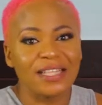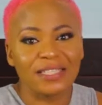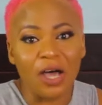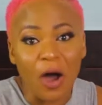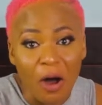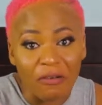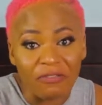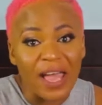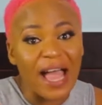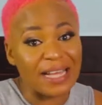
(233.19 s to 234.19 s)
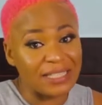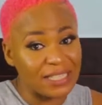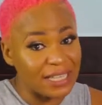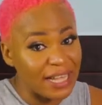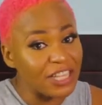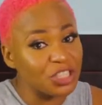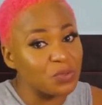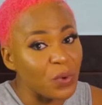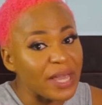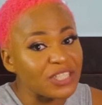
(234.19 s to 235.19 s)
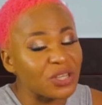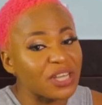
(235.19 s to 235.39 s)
tough and challenging ways